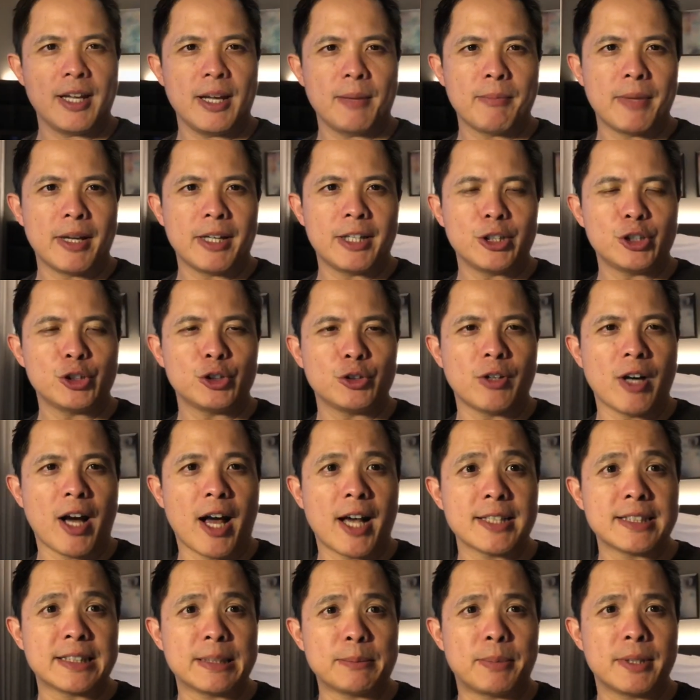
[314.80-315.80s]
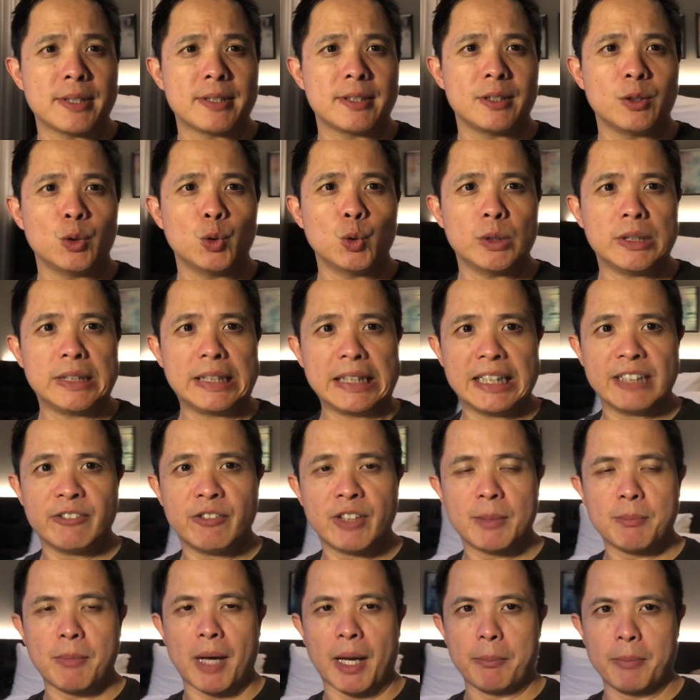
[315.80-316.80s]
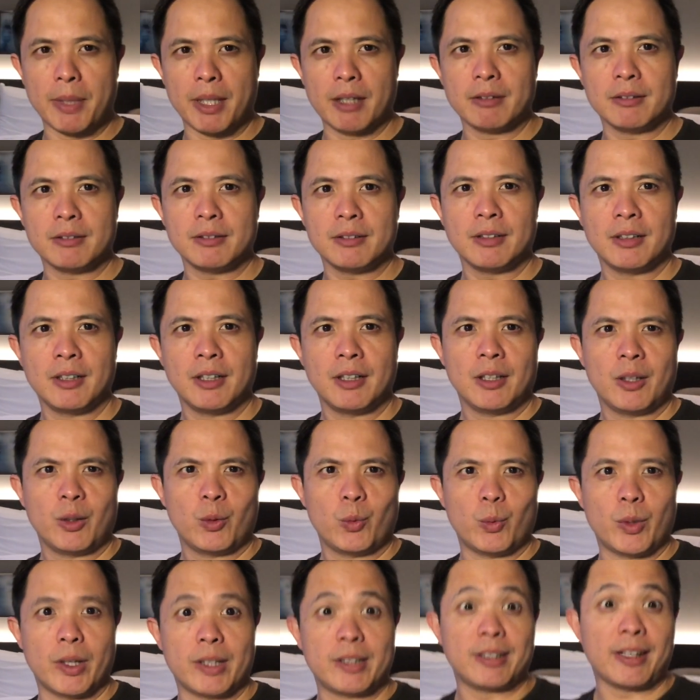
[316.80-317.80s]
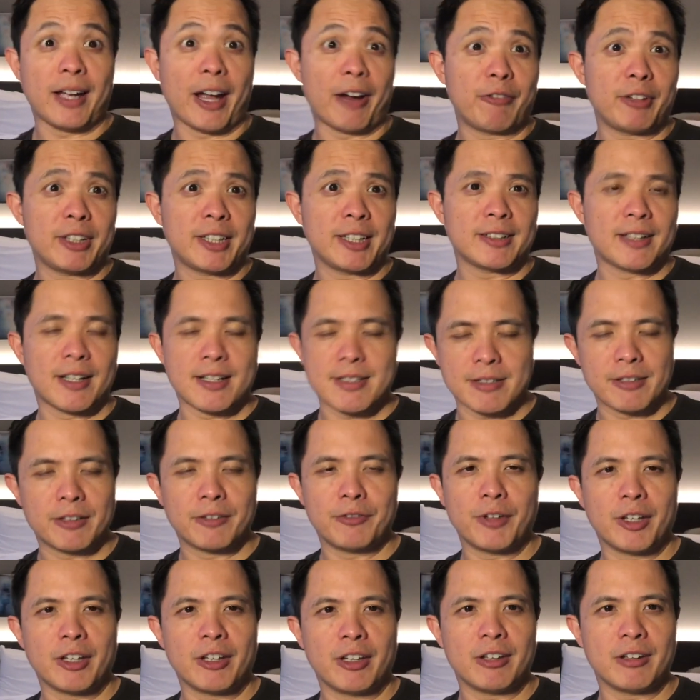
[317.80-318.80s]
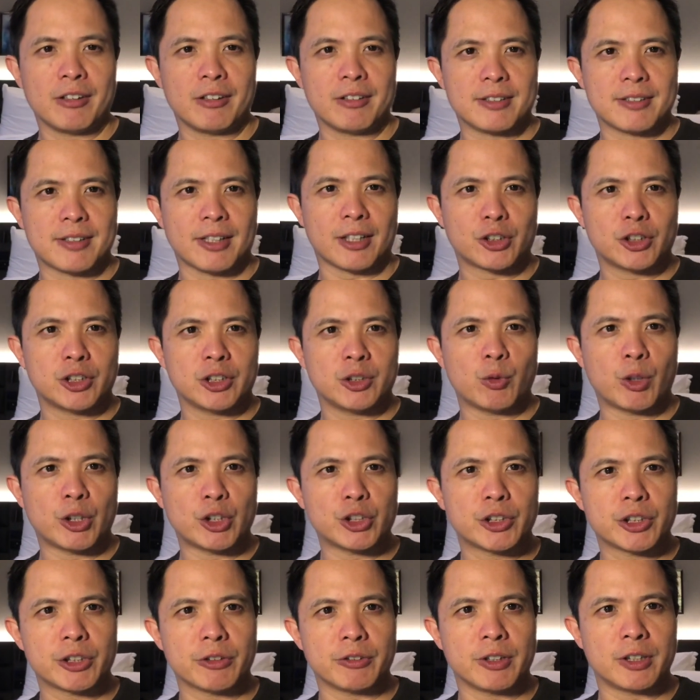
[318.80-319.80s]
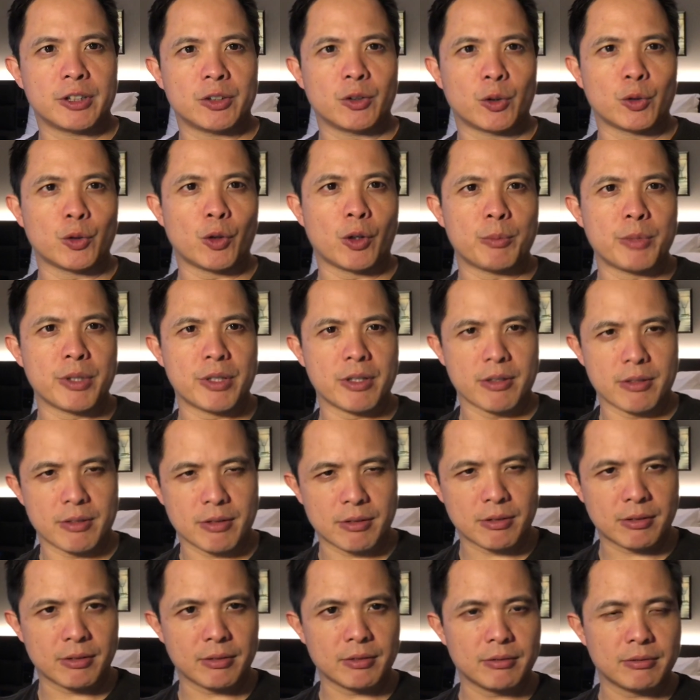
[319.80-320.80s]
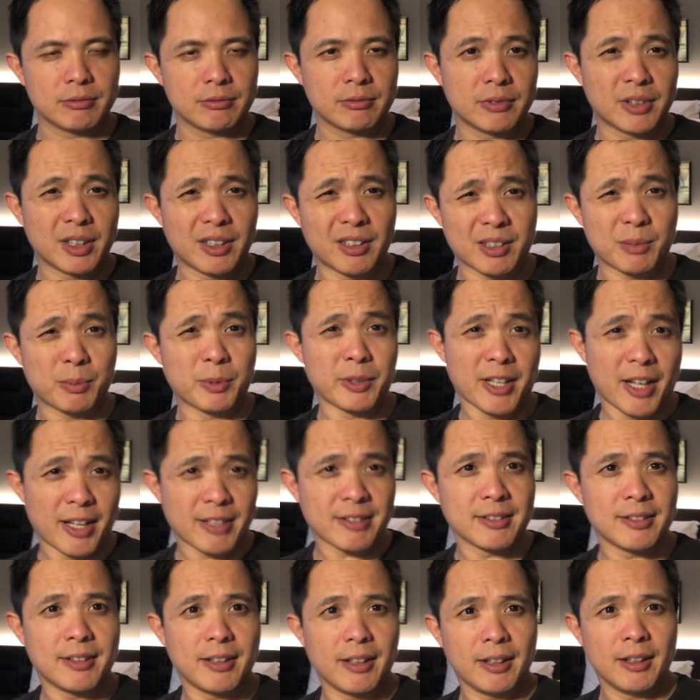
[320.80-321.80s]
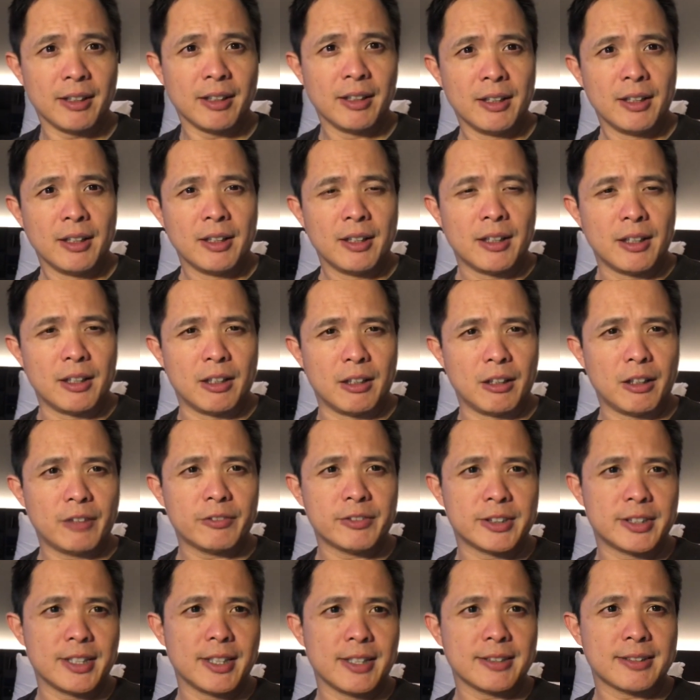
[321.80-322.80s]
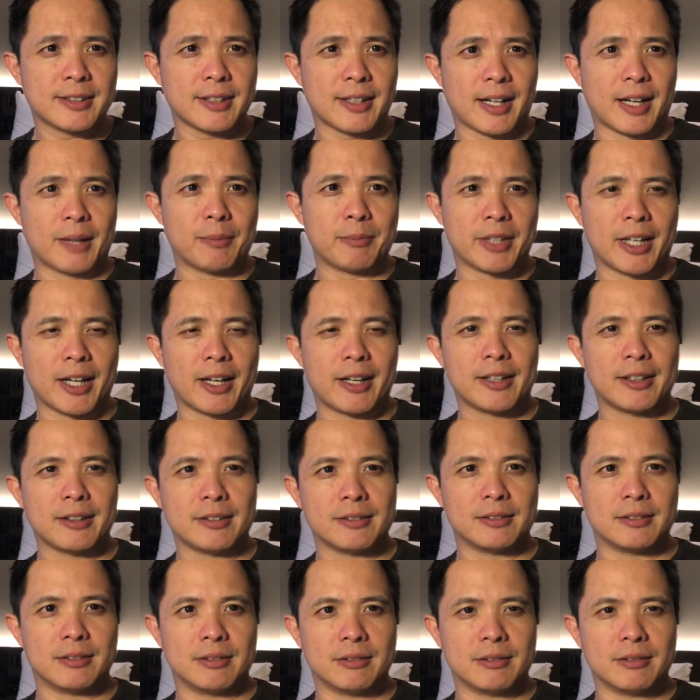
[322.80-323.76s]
I managed to ask the person who delivered my meal whether everything they're serving here is actually vegetarian or not because yesterday a lot of the things that I'm getting, you